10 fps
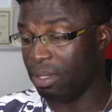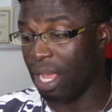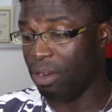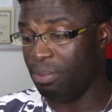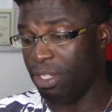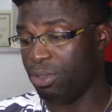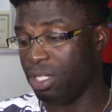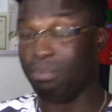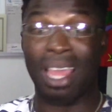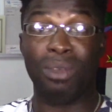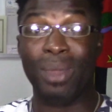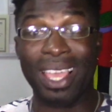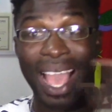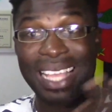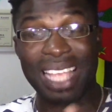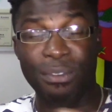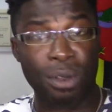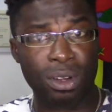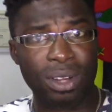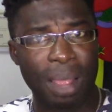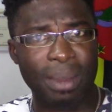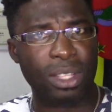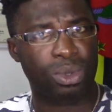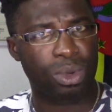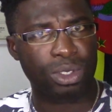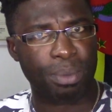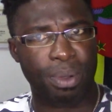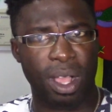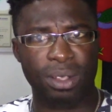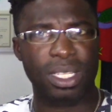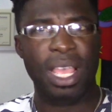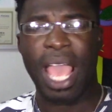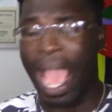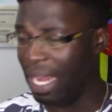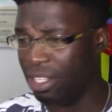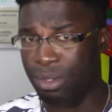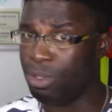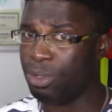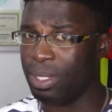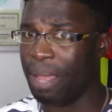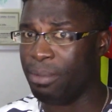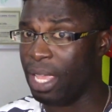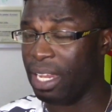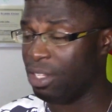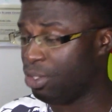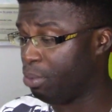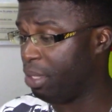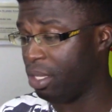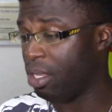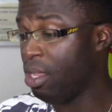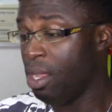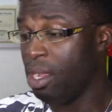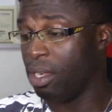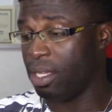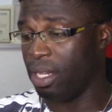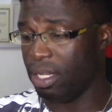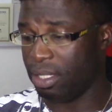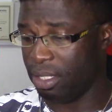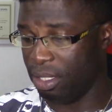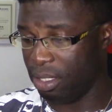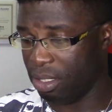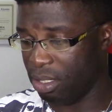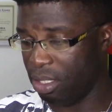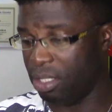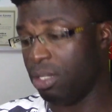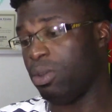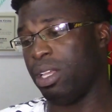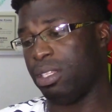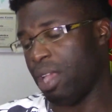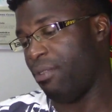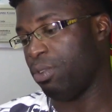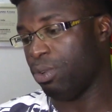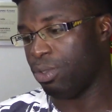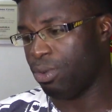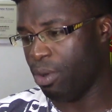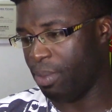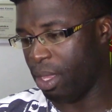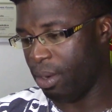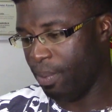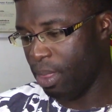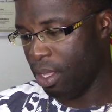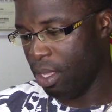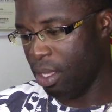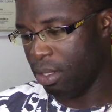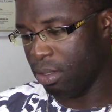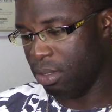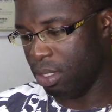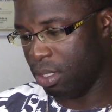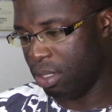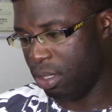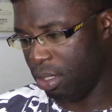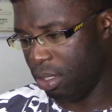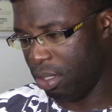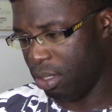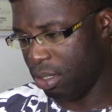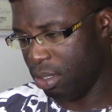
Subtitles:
That would be interesting. By the way, guys, I found out I'm like 200 pounds. I need to lose weight. I'm getting too big. Okay, let's see. It's okay, so I have to go to Chrome then. Let's see.